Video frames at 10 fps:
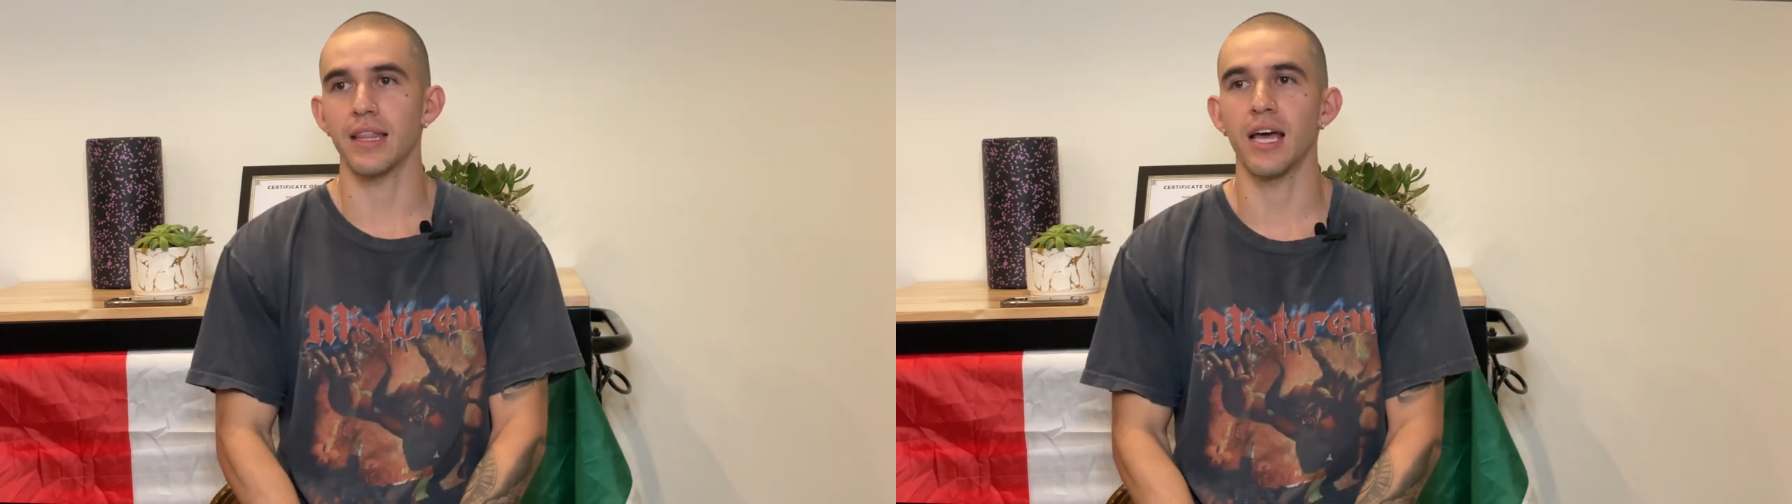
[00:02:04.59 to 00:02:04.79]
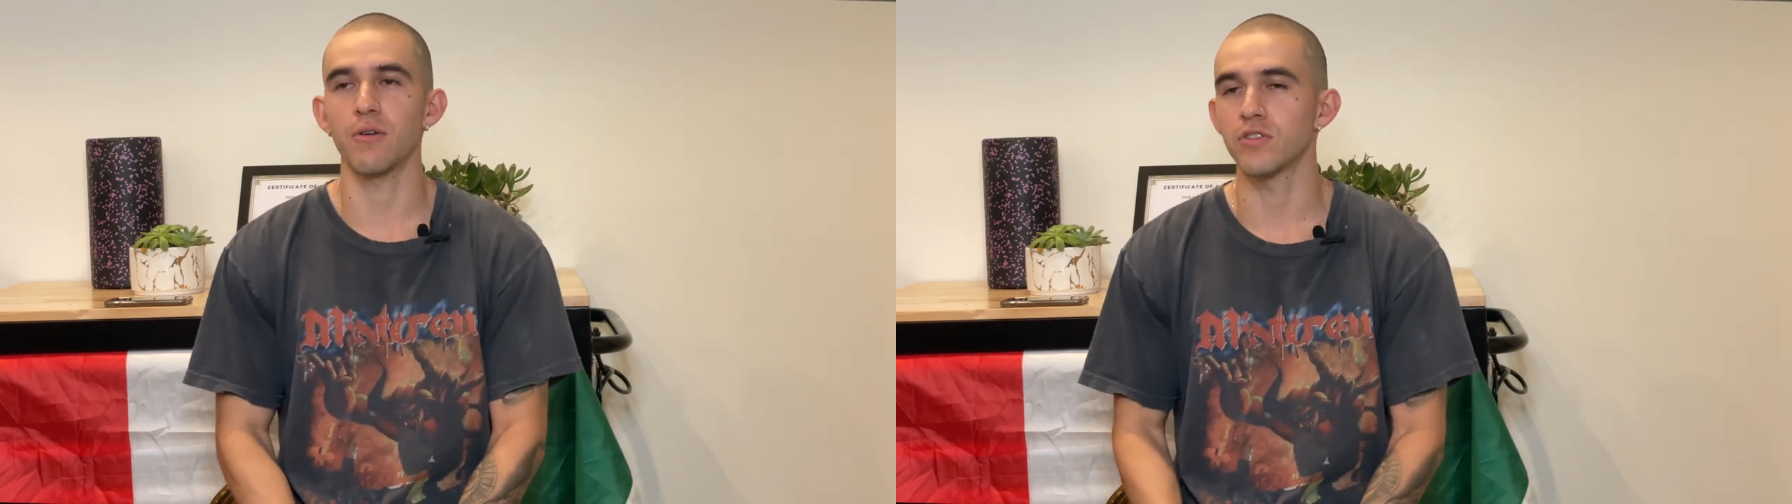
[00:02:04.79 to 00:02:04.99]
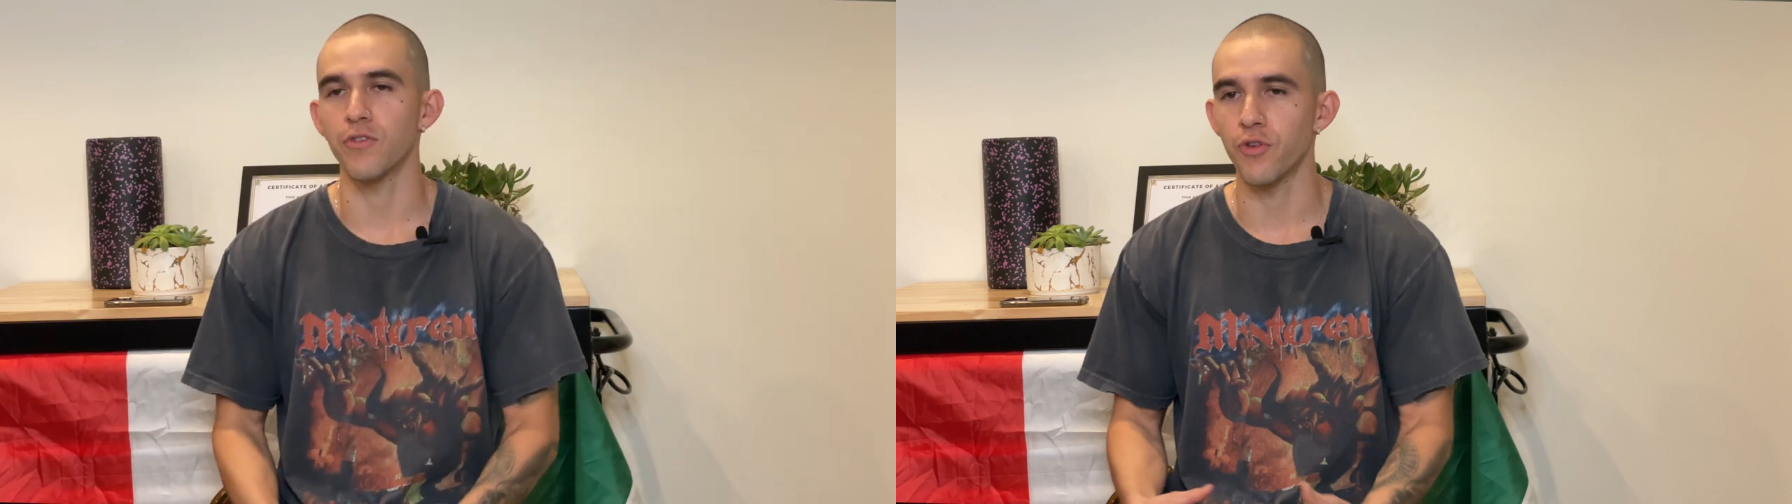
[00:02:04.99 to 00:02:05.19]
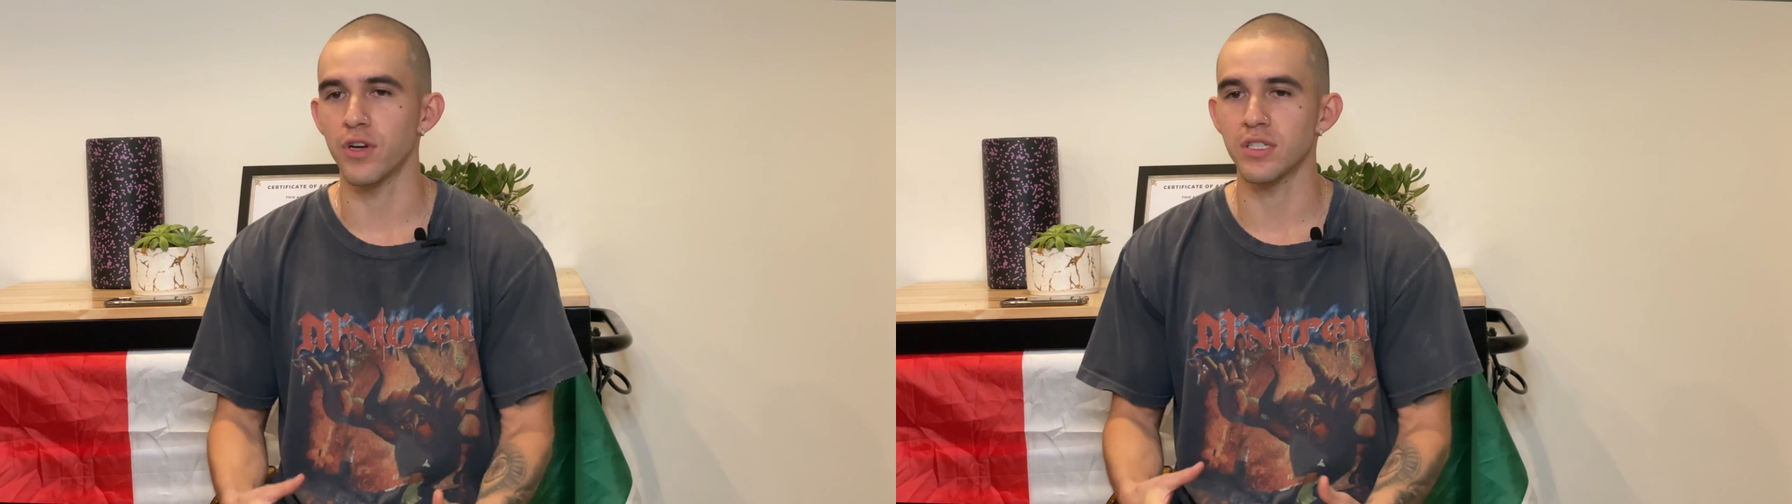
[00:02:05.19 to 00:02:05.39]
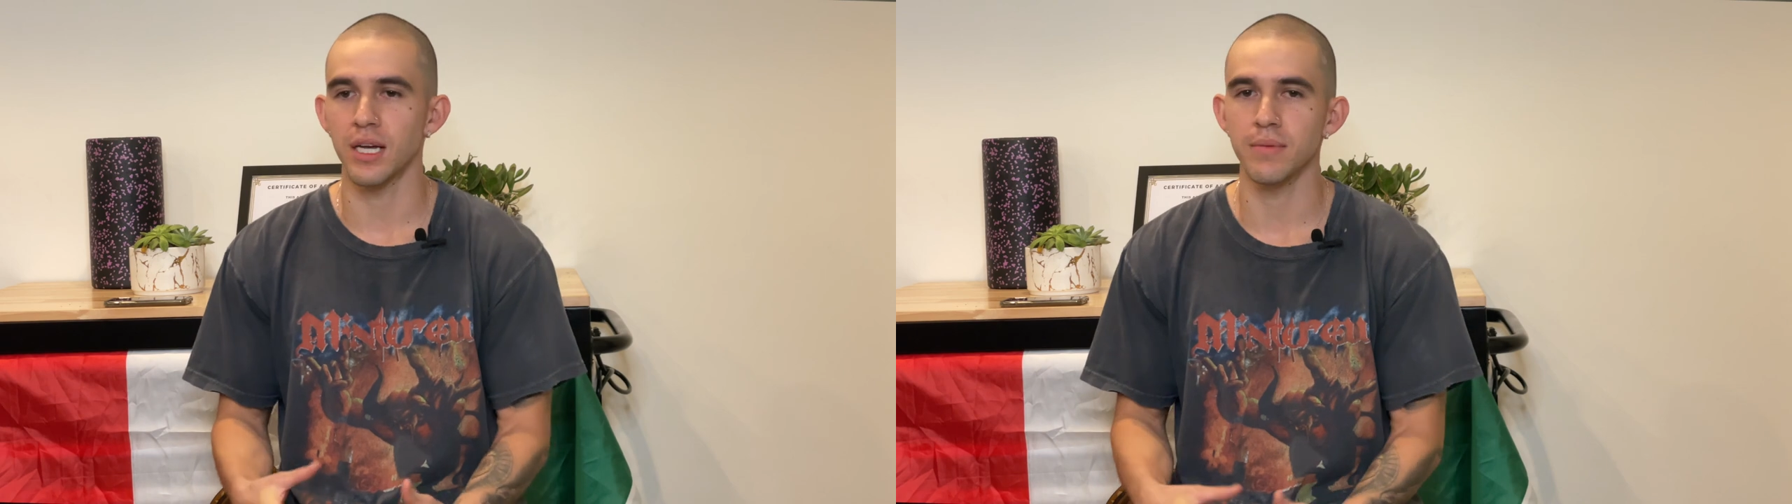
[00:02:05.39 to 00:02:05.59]
was the
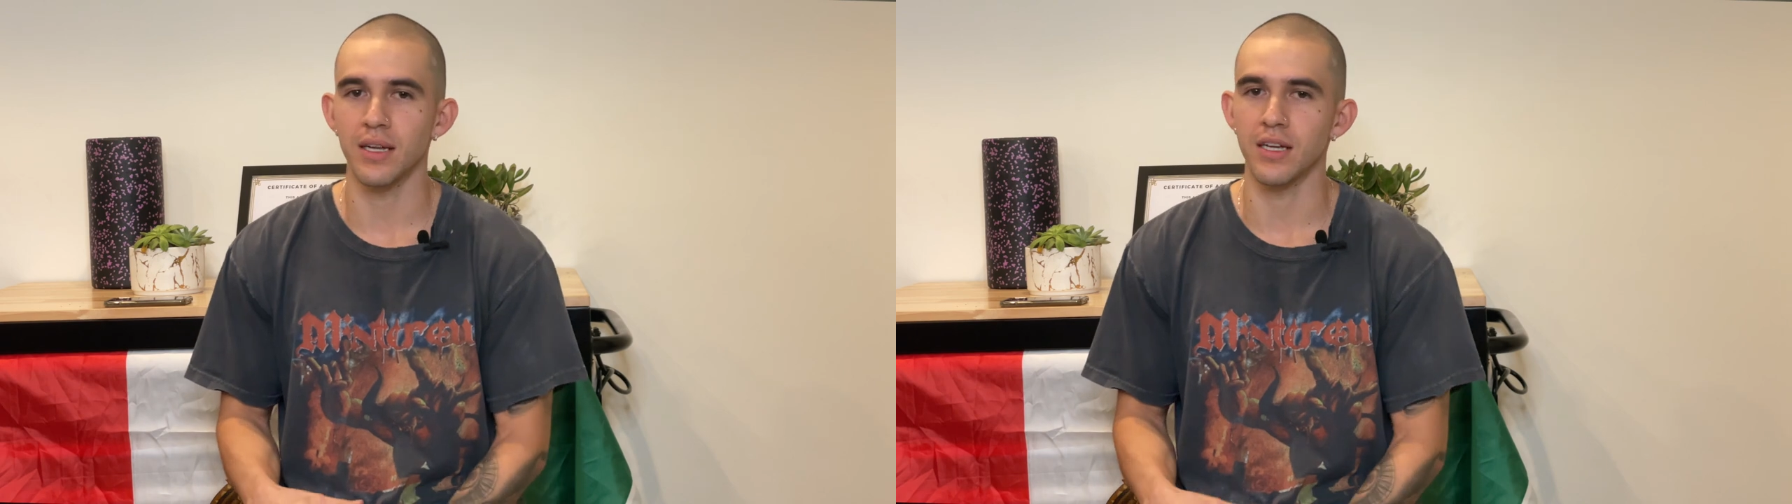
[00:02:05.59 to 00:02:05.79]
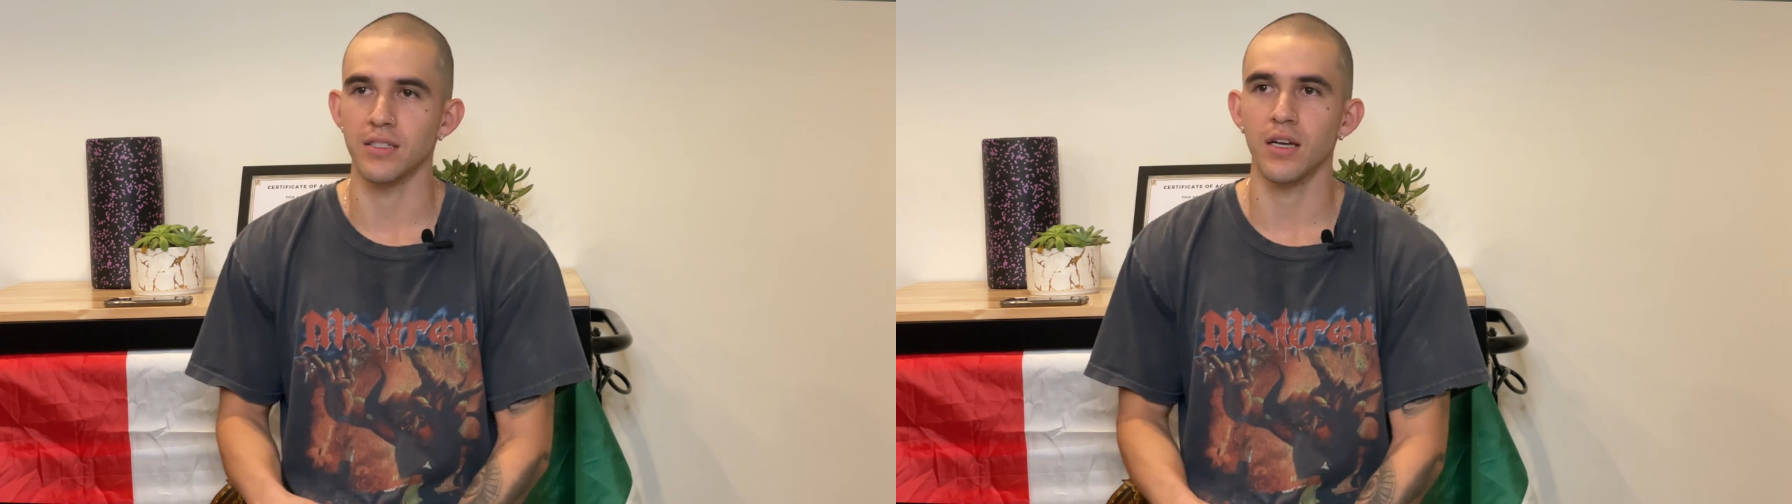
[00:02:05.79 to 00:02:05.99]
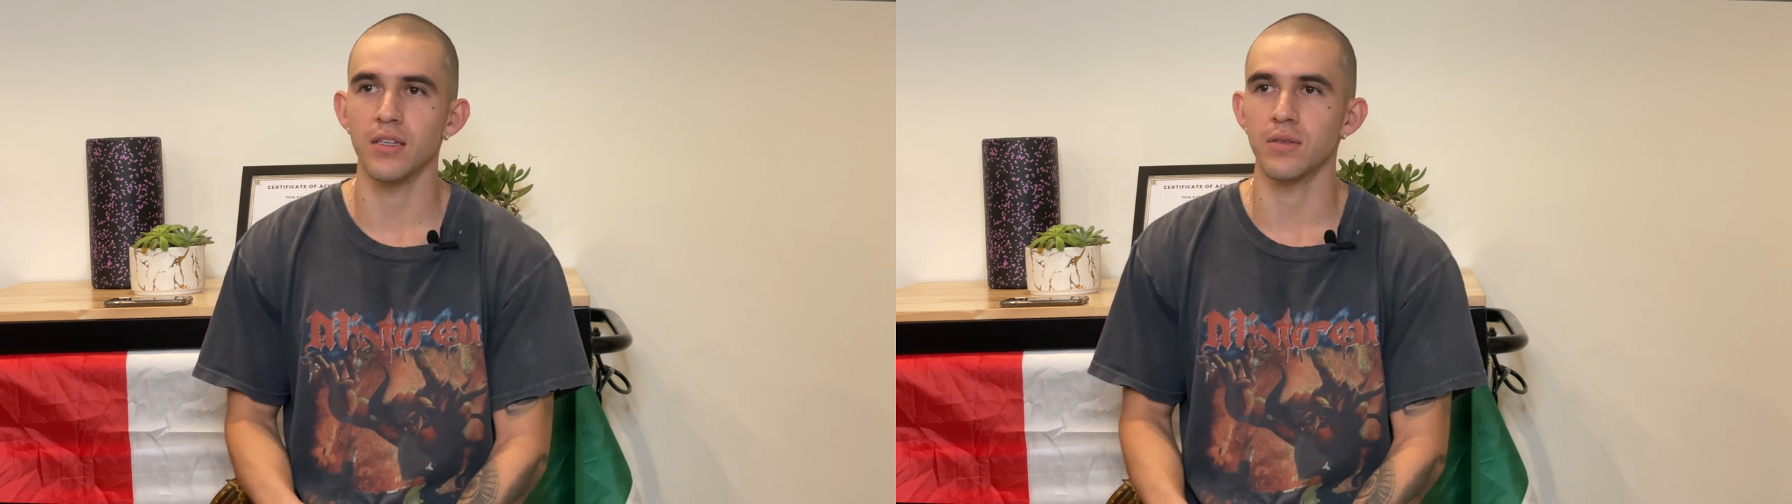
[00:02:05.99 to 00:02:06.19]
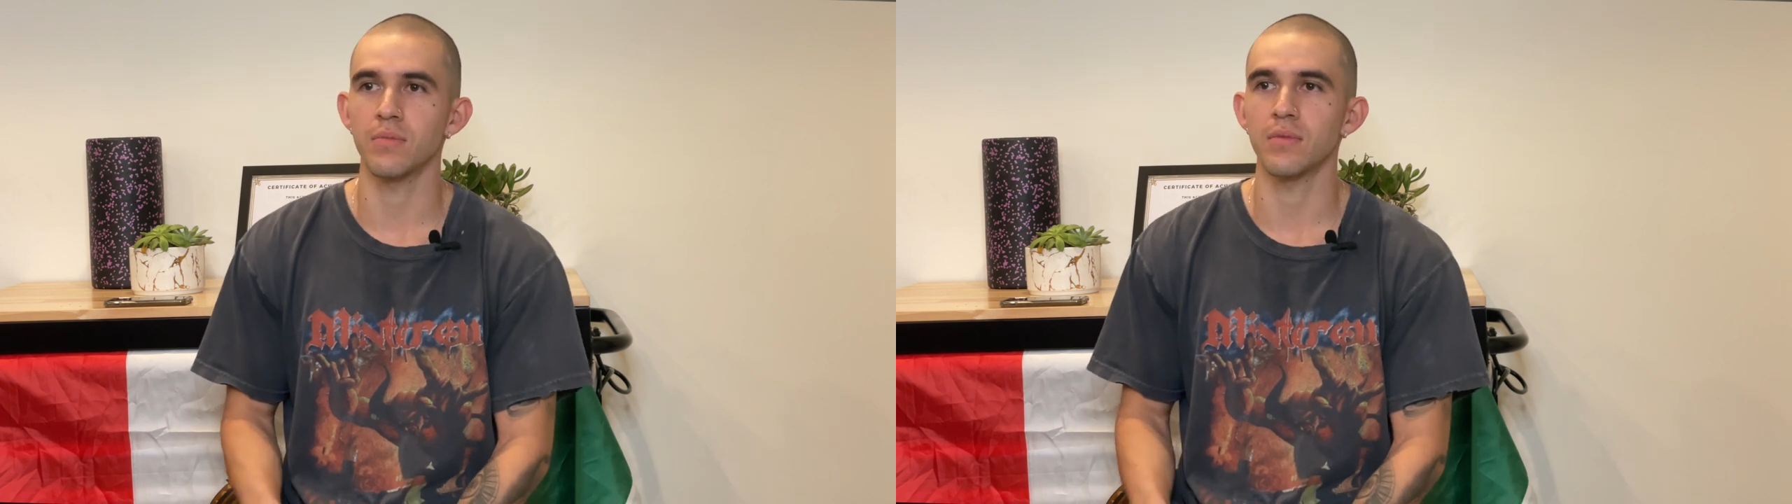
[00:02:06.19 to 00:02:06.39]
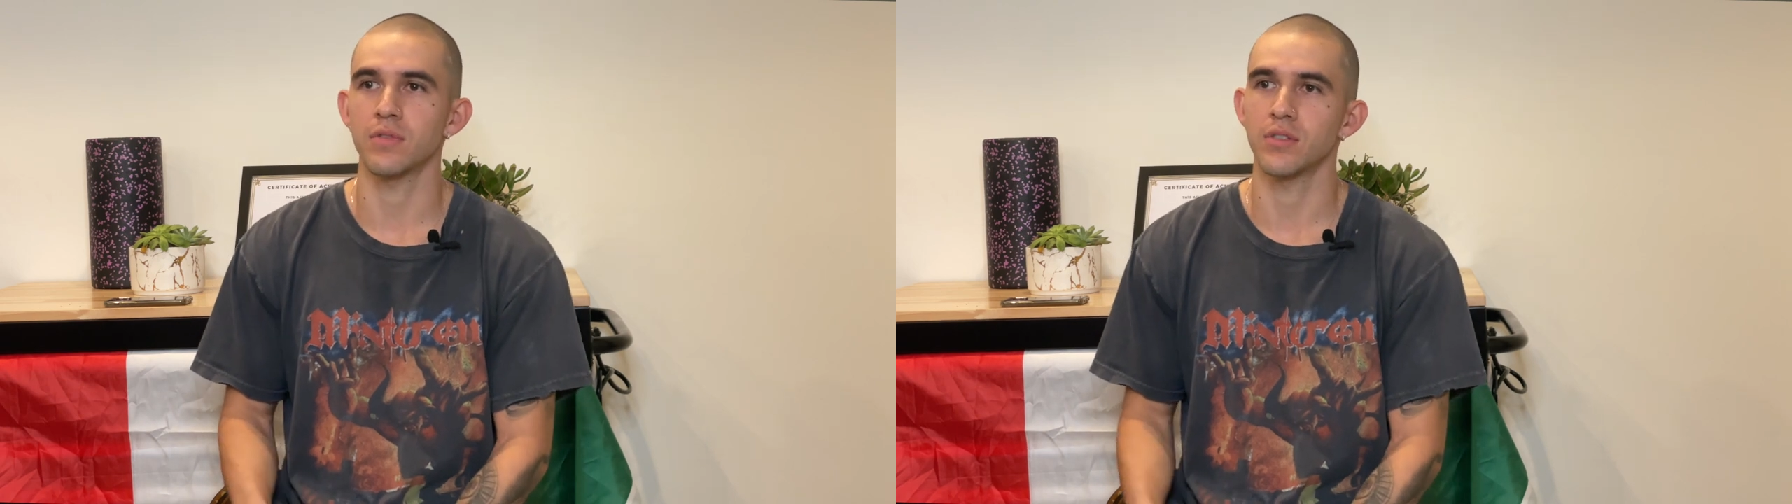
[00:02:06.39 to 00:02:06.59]
first time that I saw
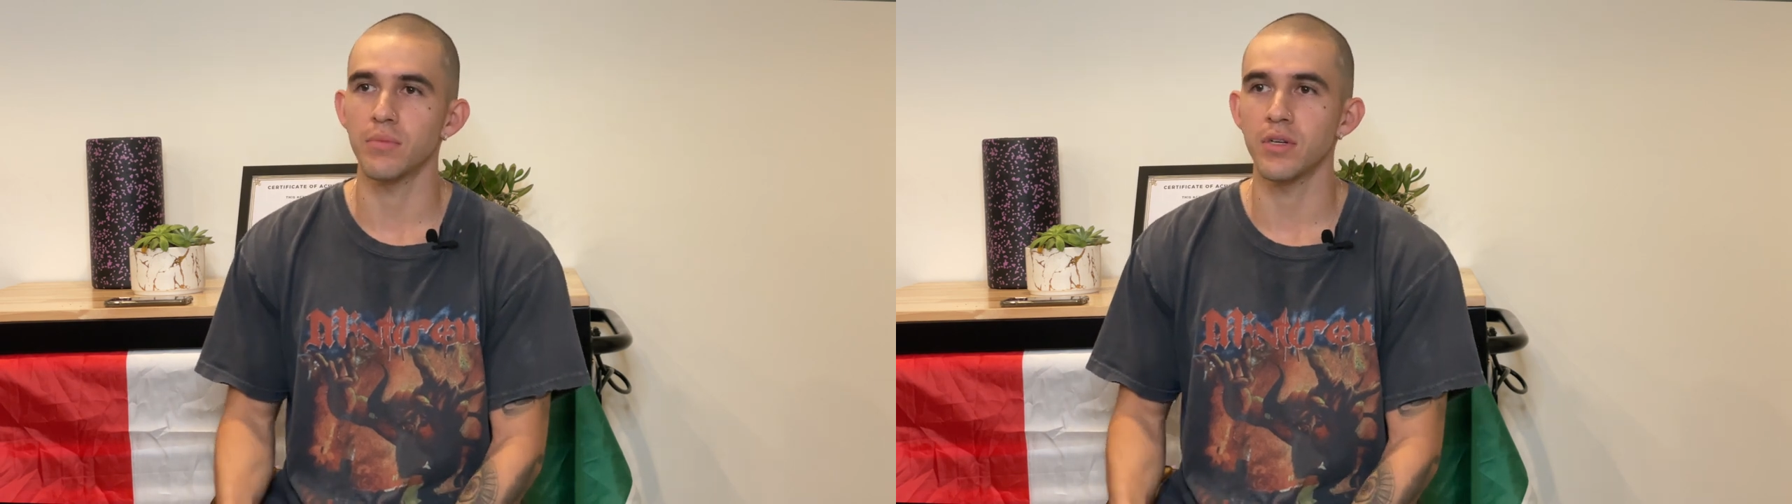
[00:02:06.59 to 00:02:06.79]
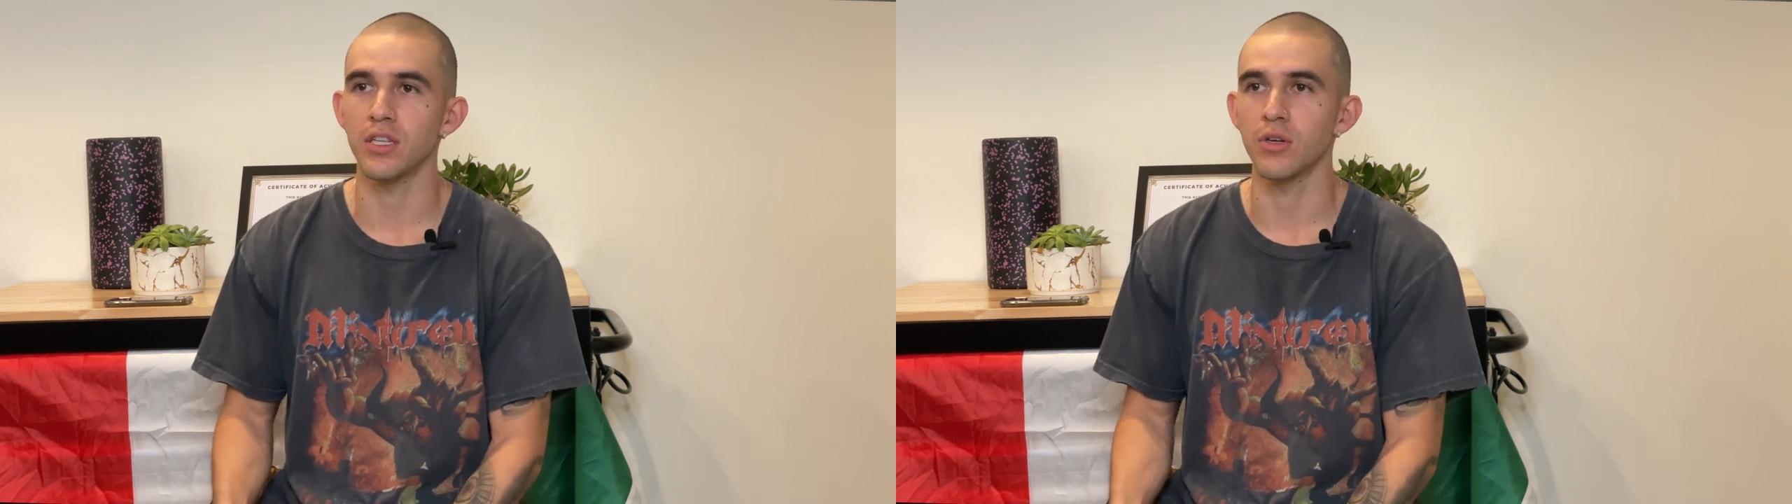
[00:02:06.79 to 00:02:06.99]
somebody